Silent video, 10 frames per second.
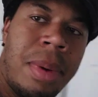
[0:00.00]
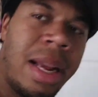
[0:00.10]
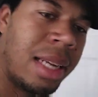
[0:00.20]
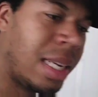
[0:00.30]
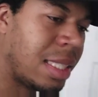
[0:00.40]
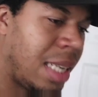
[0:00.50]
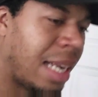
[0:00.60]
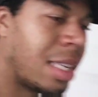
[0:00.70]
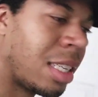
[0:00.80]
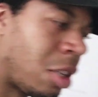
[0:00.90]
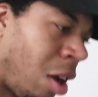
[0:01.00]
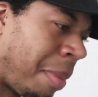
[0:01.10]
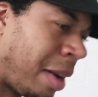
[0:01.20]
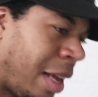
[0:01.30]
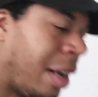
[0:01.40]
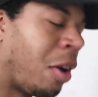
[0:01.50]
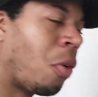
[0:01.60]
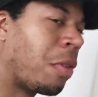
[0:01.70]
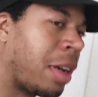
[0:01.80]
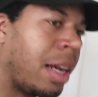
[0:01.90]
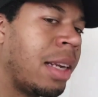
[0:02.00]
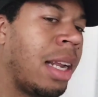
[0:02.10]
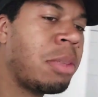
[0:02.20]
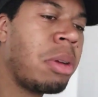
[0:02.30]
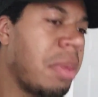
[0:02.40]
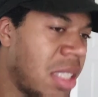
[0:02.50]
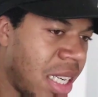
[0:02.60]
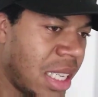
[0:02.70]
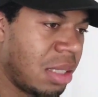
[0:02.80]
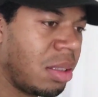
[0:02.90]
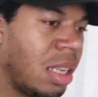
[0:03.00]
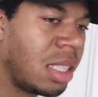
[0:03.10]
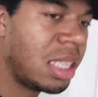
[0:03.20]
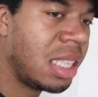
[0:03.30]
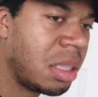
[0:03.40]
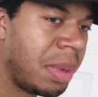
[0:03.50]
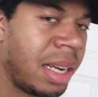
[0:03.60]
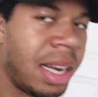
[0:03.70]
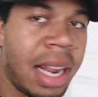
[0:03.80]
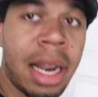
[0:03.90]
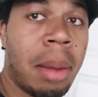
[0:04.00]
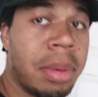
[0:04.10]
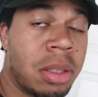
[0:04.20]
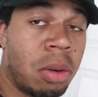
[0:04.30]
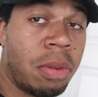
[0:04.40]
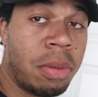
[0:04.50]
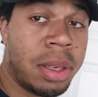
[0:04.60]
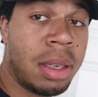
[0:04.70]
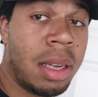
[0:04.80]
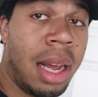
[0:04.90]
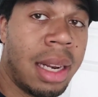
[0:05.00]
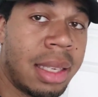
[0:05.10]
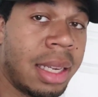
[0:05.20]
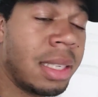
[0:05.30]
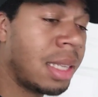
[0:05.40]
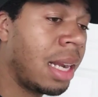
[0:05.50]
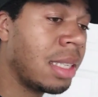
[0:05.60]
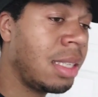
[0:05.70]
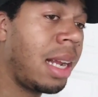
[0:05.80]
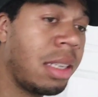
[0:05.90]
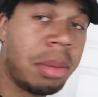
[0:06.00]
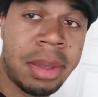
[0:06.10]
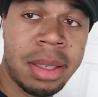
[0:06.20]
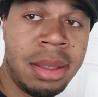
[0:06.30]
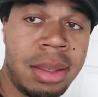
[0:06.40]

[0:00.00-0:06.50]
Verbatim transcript: yeah, not to just talk about the ending over again, that's pretty much it. This has been an episode for real. A lot of things kind of stacked up here.